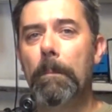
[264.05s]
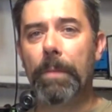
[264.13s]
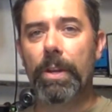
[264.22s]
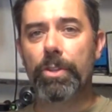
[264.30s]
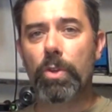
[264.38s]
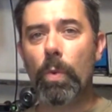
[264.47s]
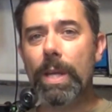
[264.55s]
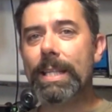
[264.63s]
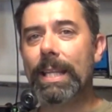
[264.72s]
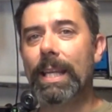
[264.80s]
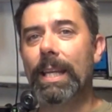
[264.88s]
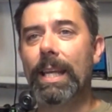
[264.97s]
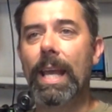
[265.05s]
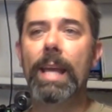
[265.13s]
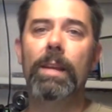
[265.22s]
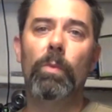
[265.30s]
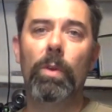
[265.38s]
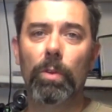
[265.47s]
They're squeezing it
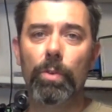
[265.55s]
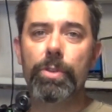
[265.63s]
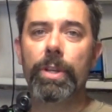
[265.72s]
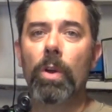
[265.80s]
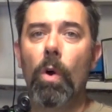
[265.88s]
again. We're losing